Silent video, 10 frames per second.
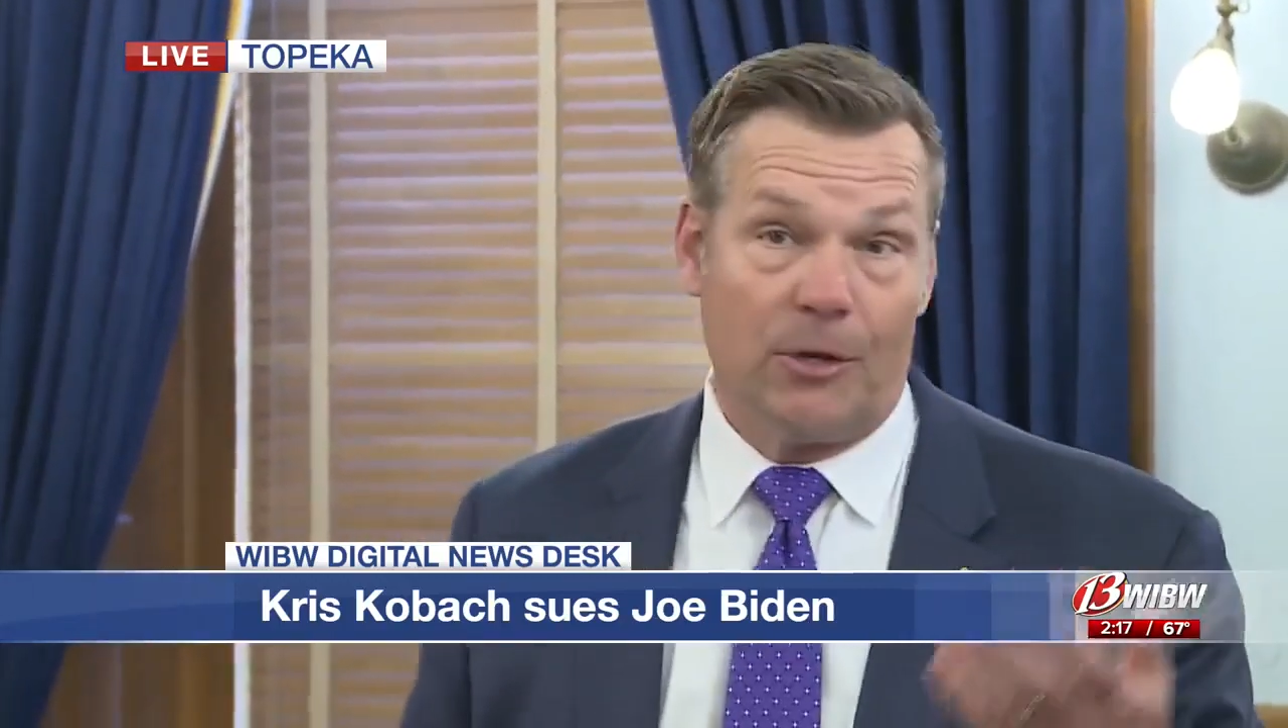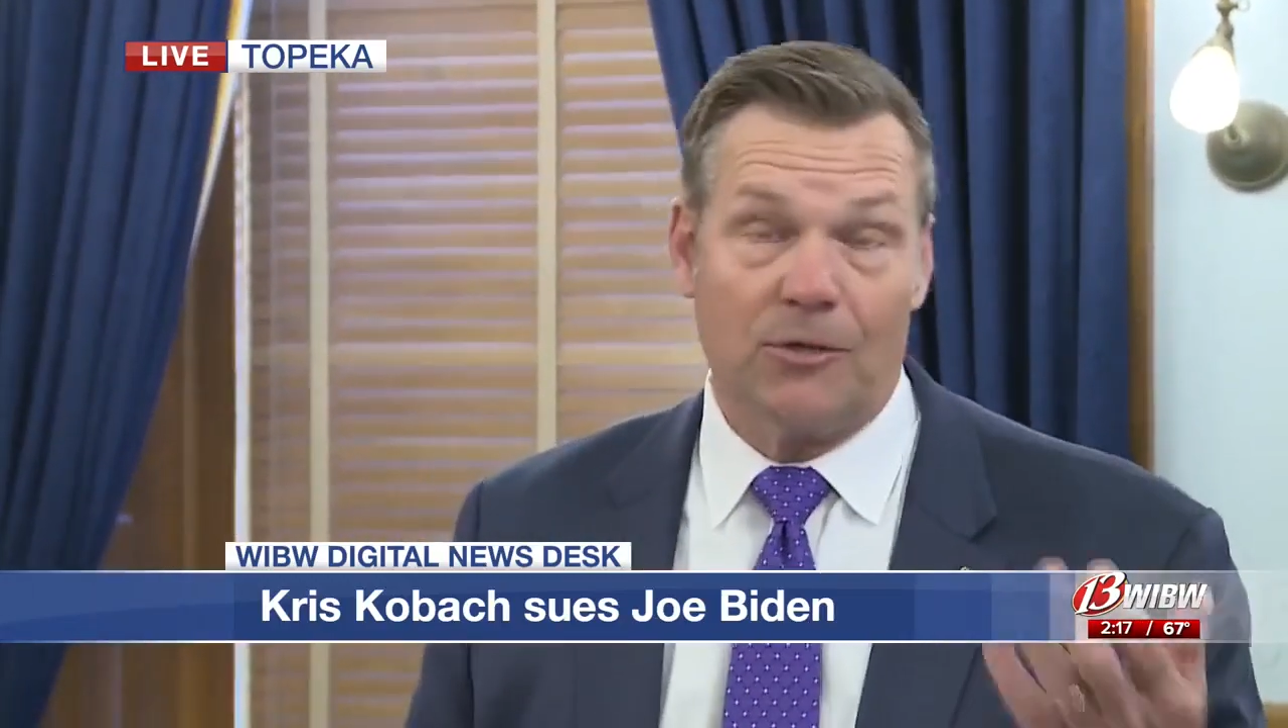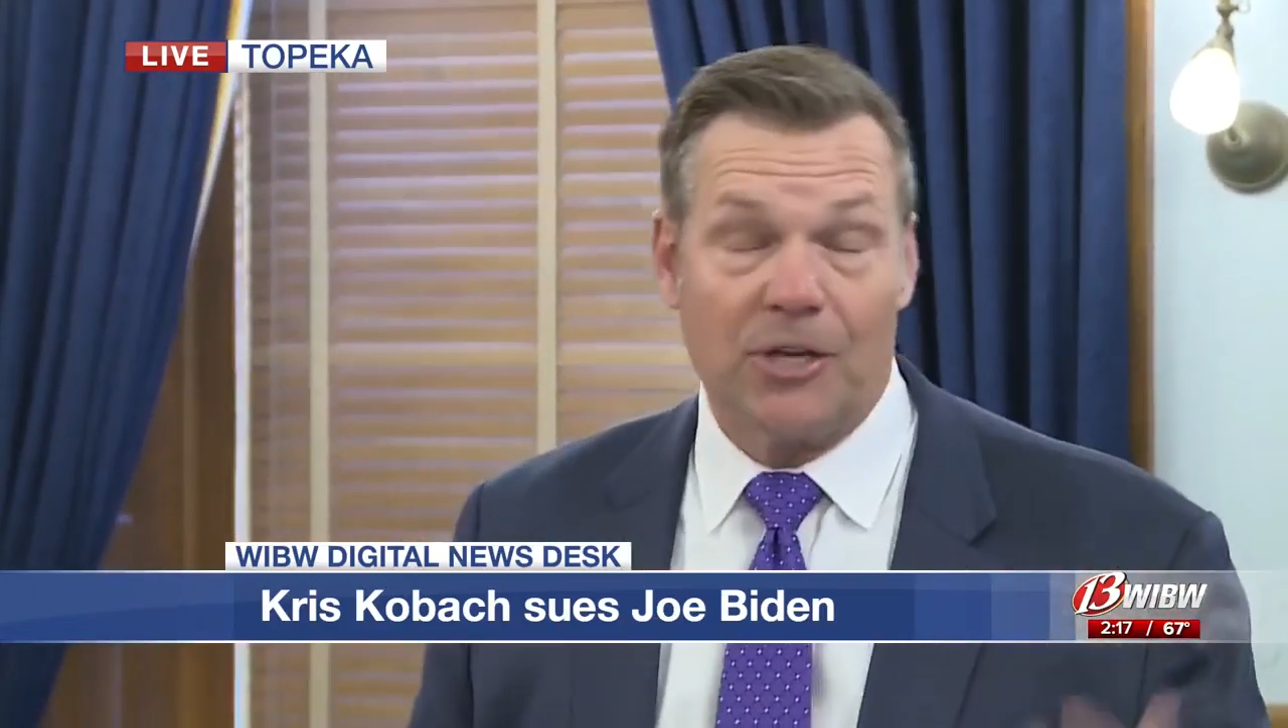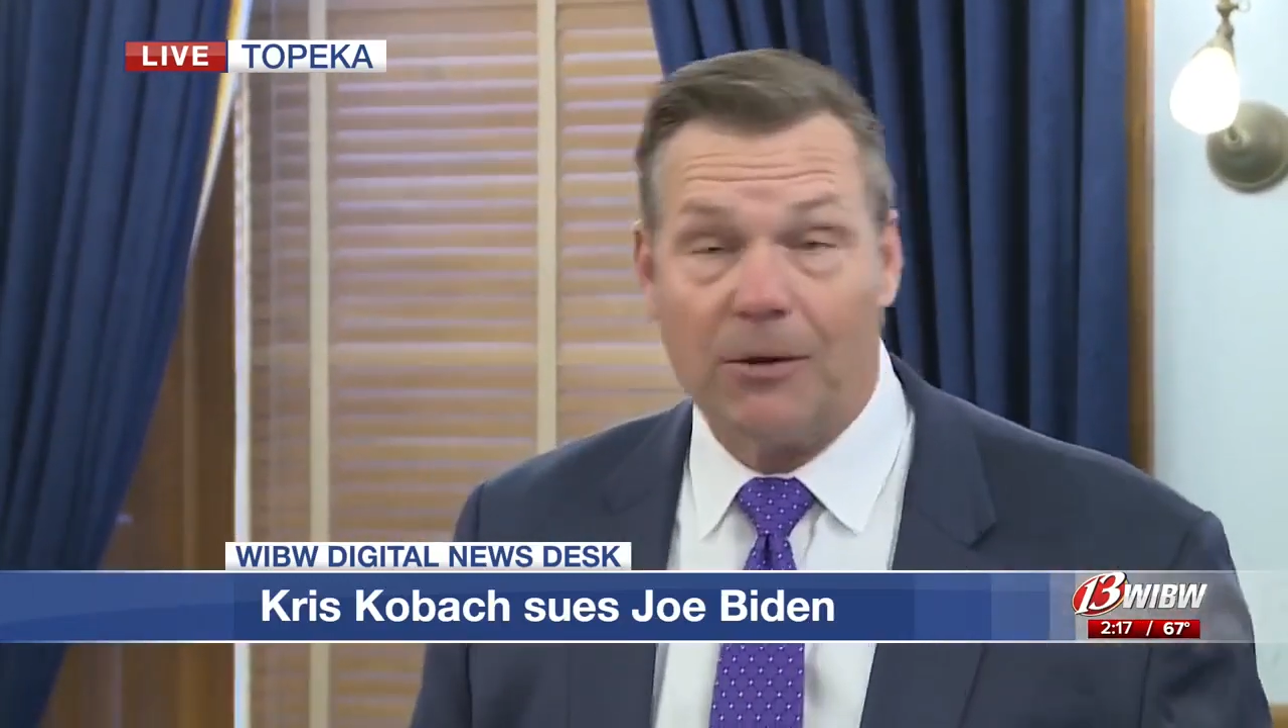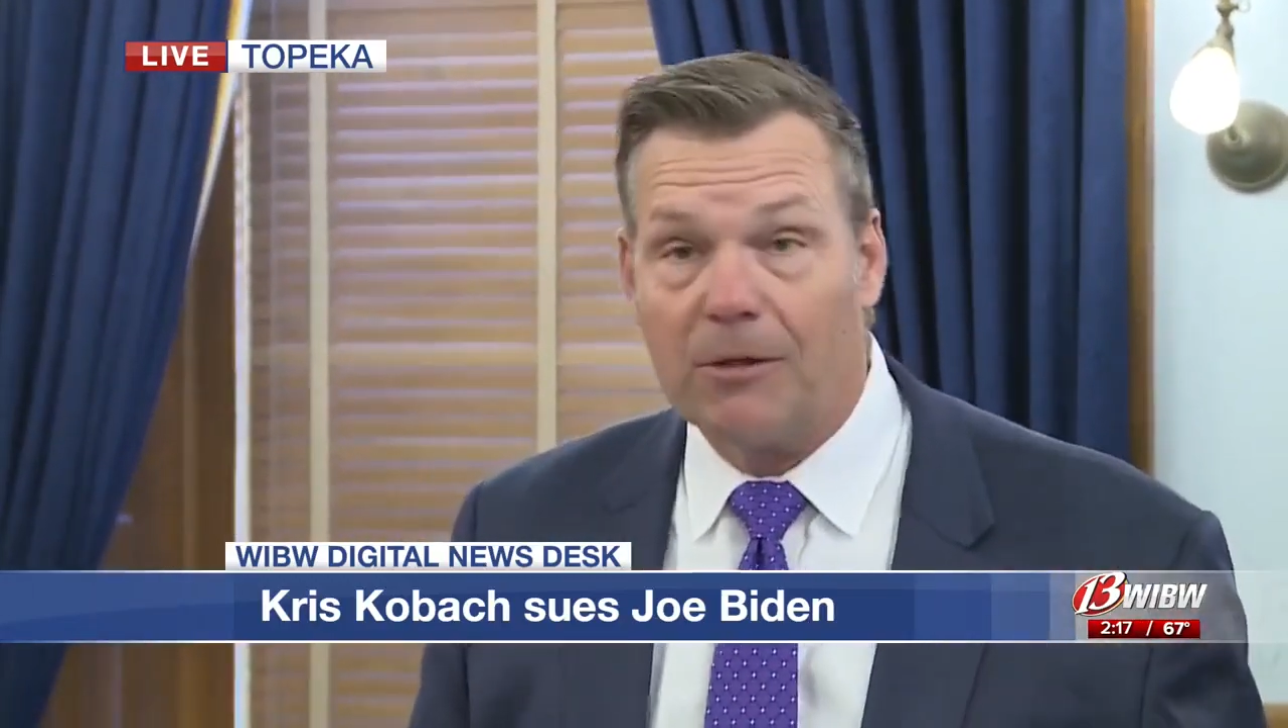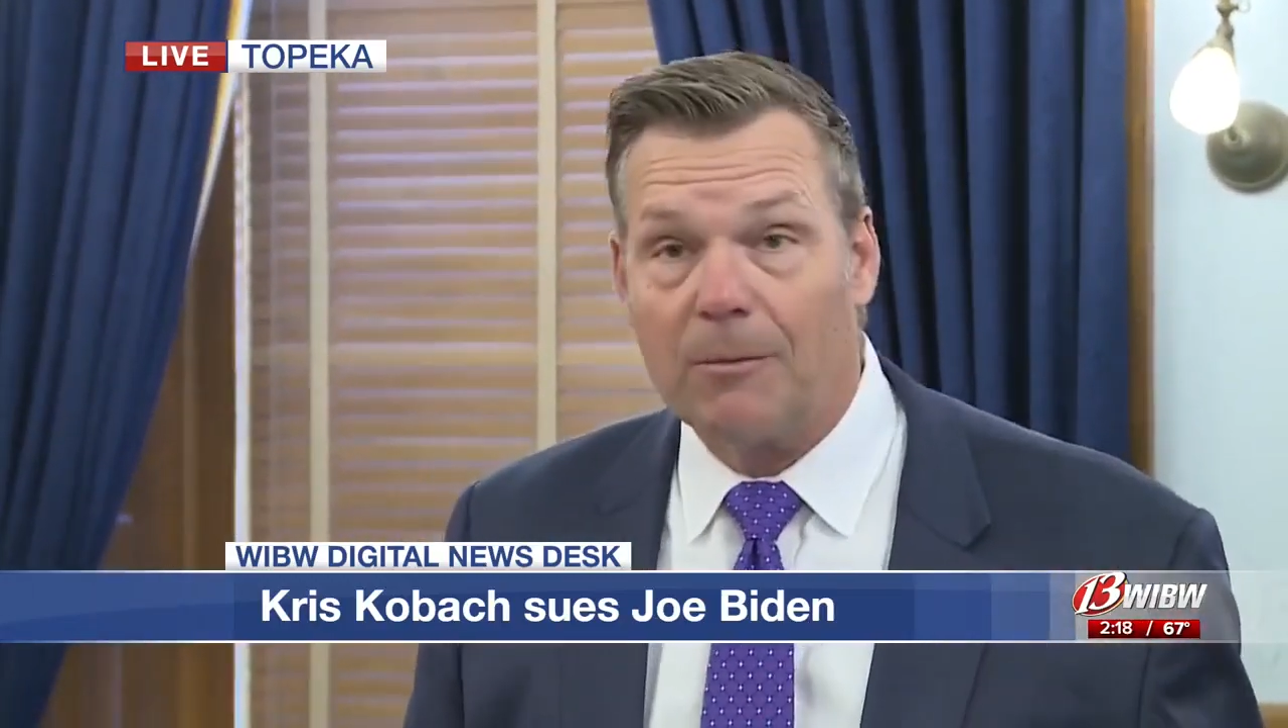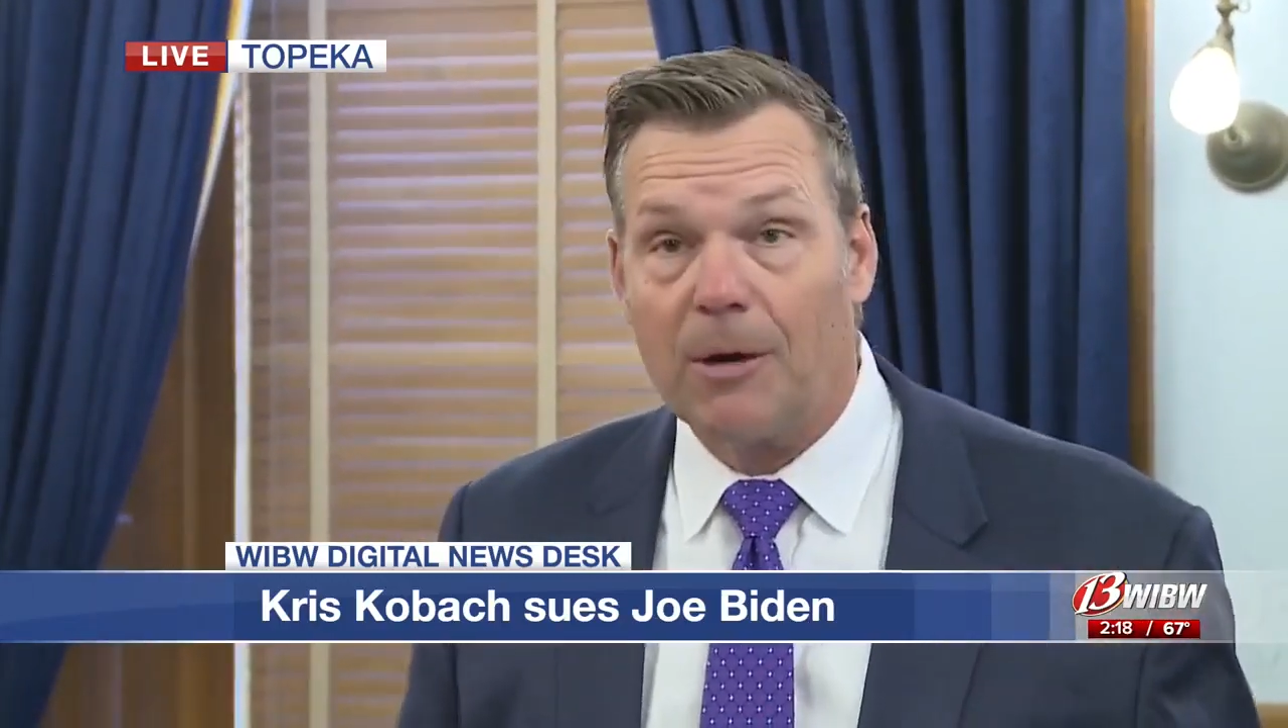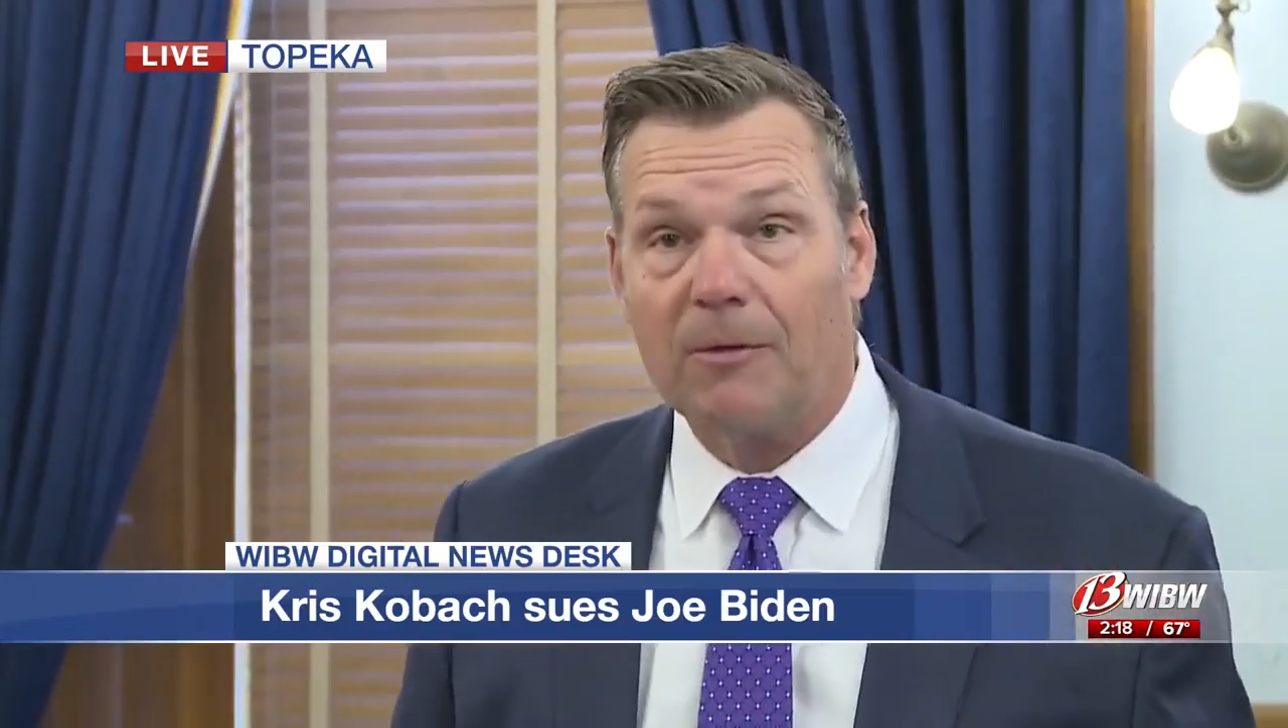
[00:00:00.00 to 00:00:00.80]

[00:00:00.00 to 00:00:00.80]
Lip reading: you can check with the